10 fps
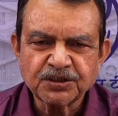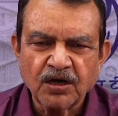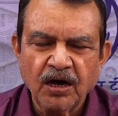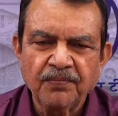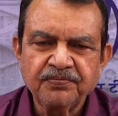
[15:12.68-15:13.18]

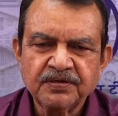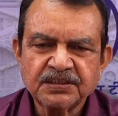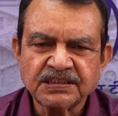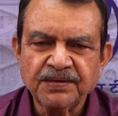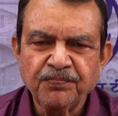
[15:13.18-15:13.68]
of
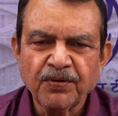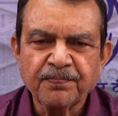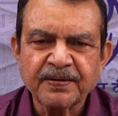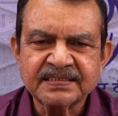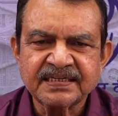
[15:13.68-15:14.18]
simple
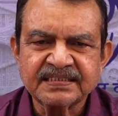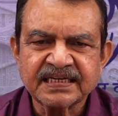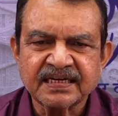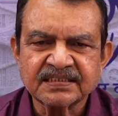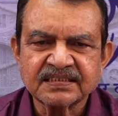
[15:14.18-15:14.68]
present
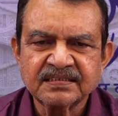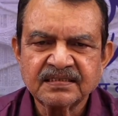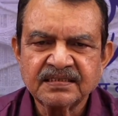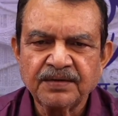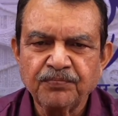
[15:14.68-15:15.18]
tense.
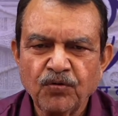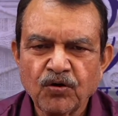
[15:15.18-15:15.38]
The book